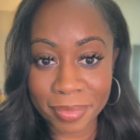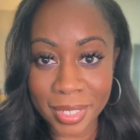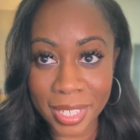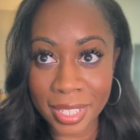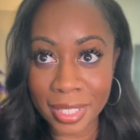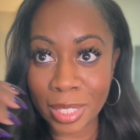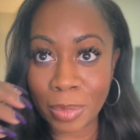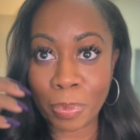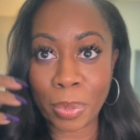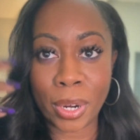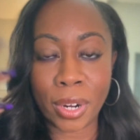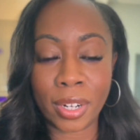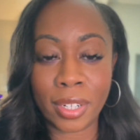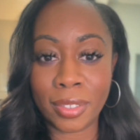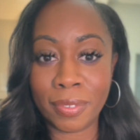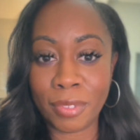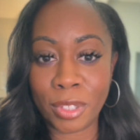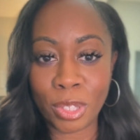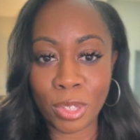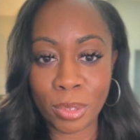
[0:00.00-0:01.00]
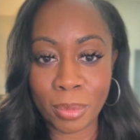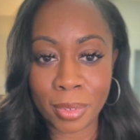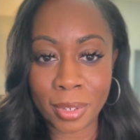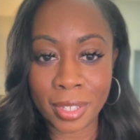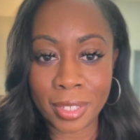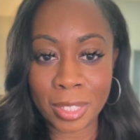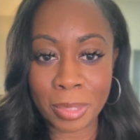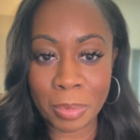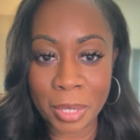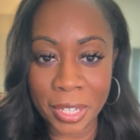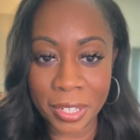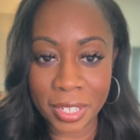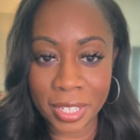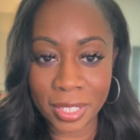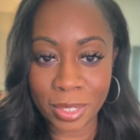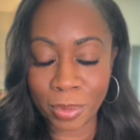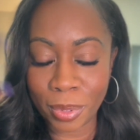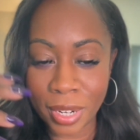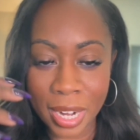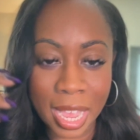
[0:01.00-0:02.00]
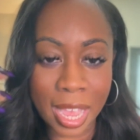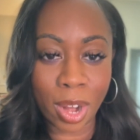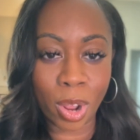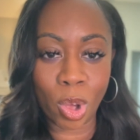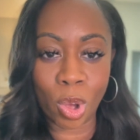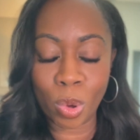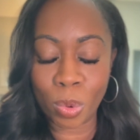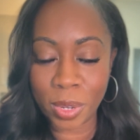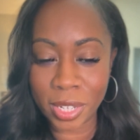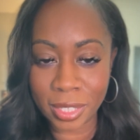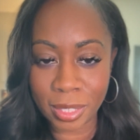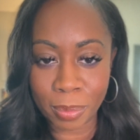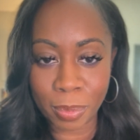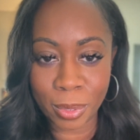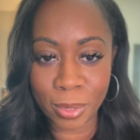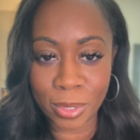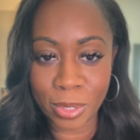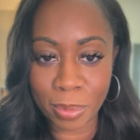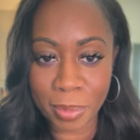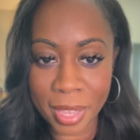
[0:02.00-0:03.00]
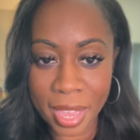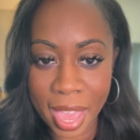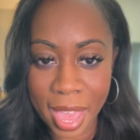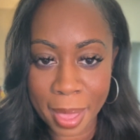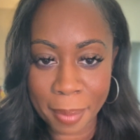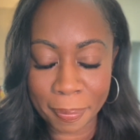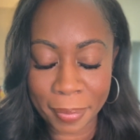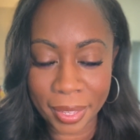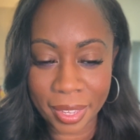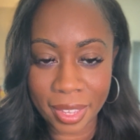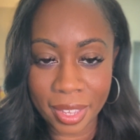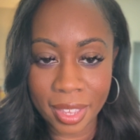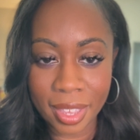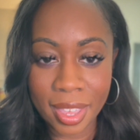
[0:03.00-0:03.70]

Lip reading: It's part of the human experience. We're not always supposed to be happy.